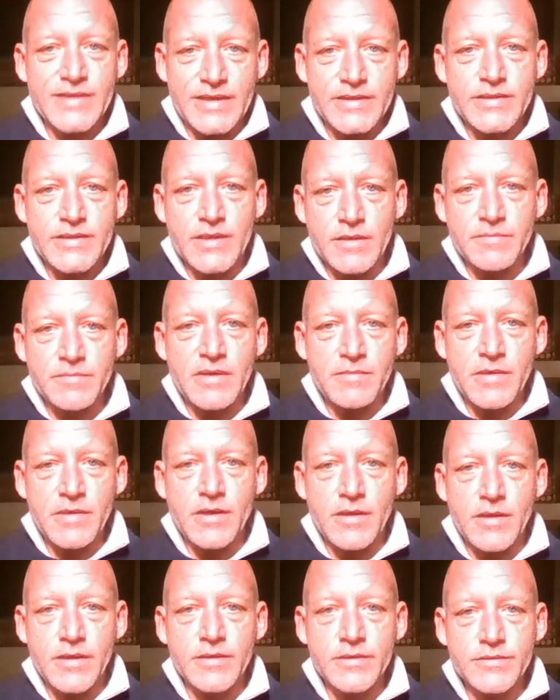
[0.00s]
is going to be
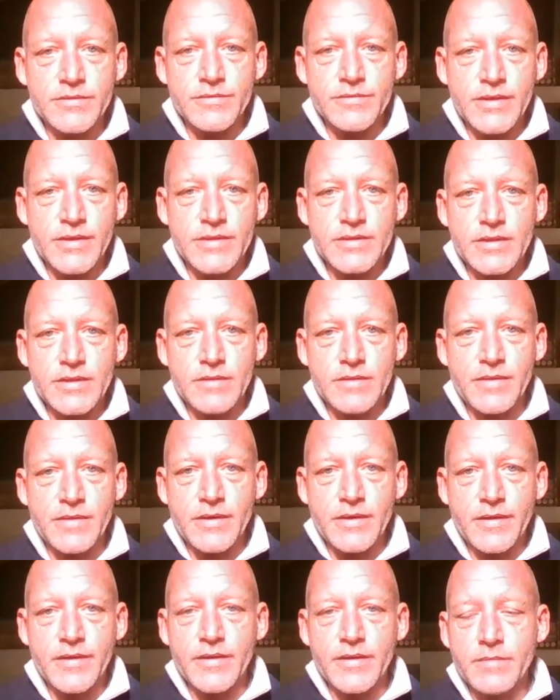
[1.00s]
behind us, right? It's going to be a
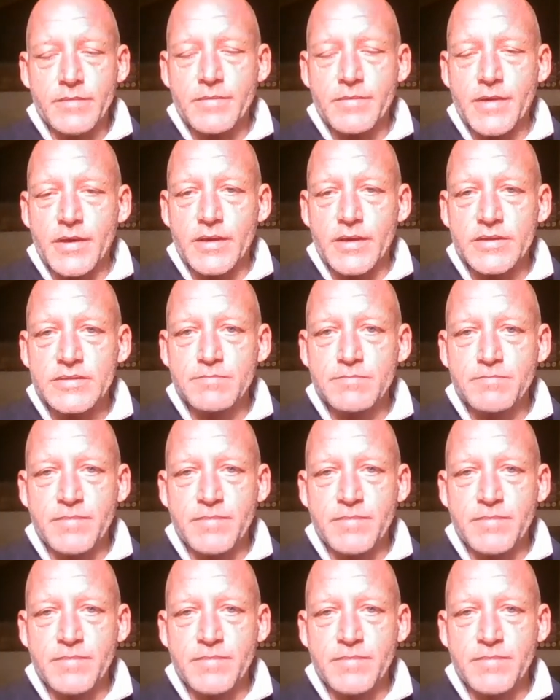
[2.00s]
thing of the past.